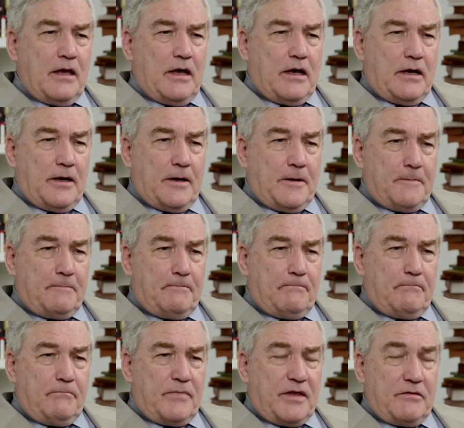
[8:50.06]

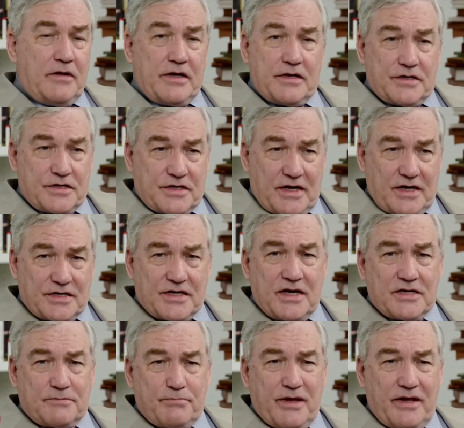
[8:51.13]
The United States
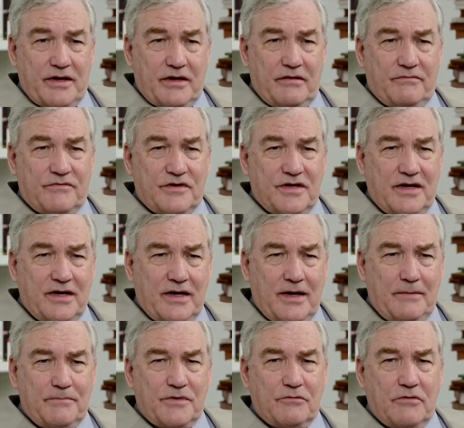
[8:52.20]
has plenty of
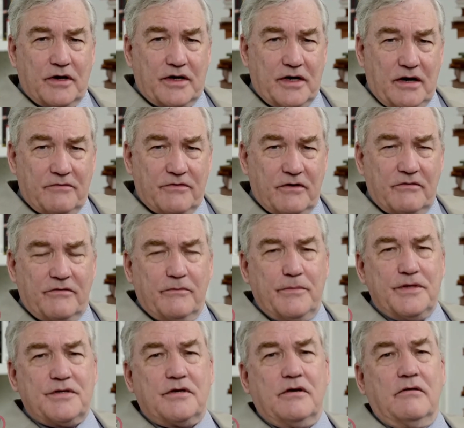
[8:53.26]
time to recover from
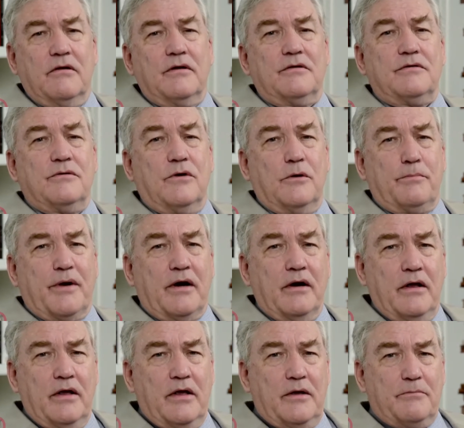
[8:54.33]
its current torpor,
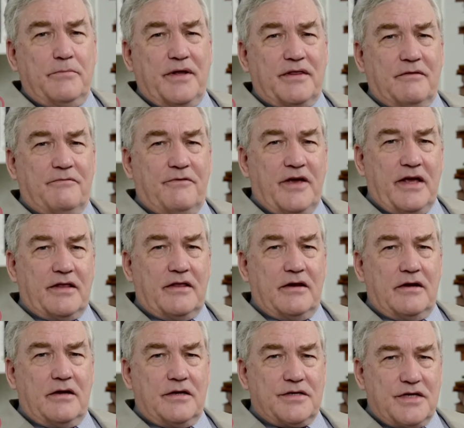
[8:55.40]
but the fact that
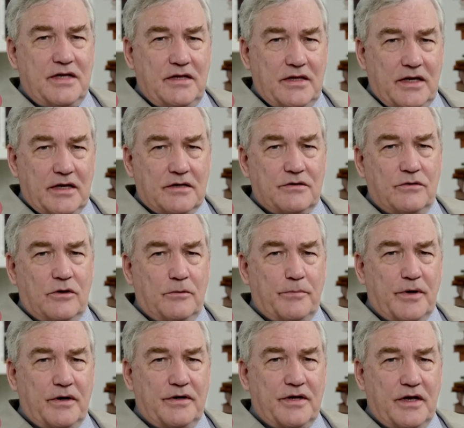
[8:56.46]
it is in that
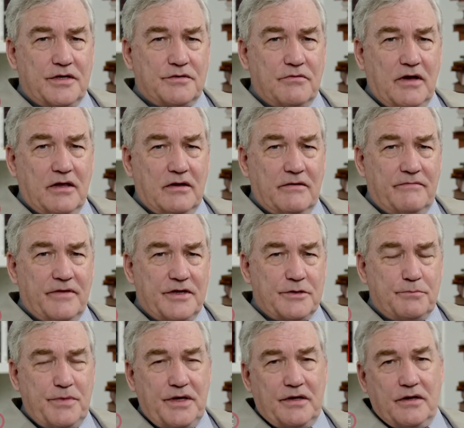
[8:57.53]
torpor does, relatively
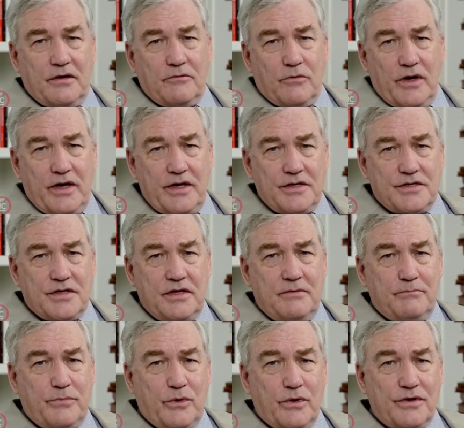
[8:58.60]
speaking, raise the
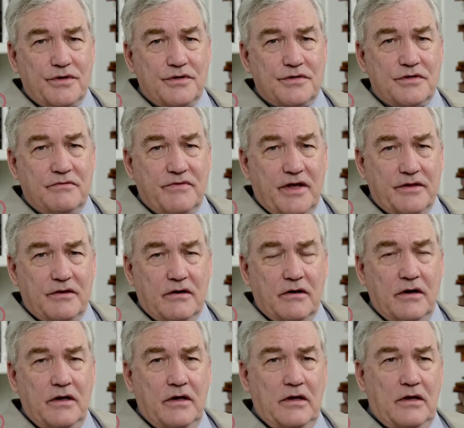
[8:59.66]
importance of other
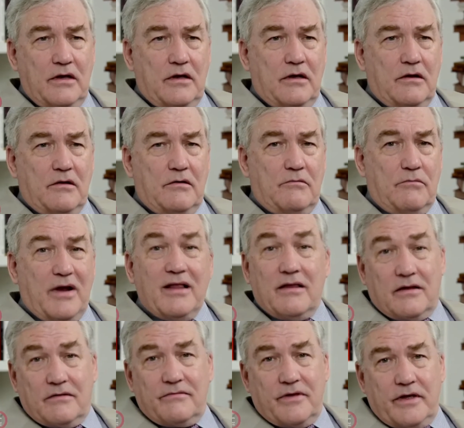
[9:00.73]

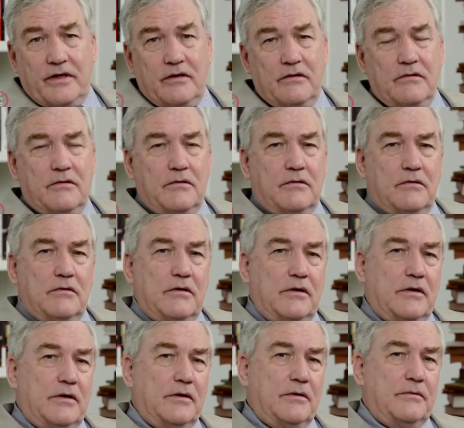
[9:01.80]
relatively
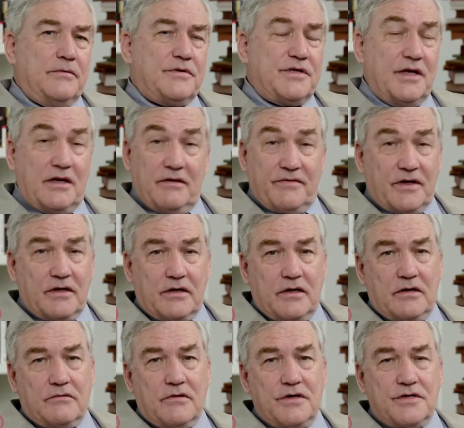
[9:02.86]
significant
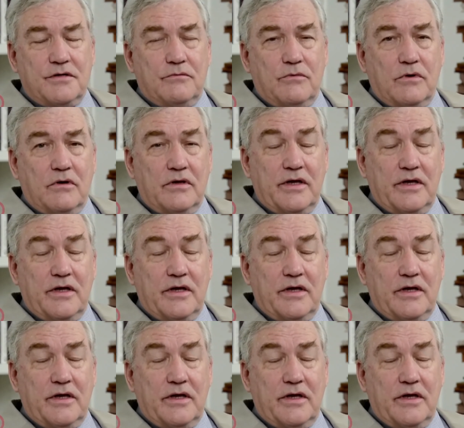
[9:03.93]
countries in the world,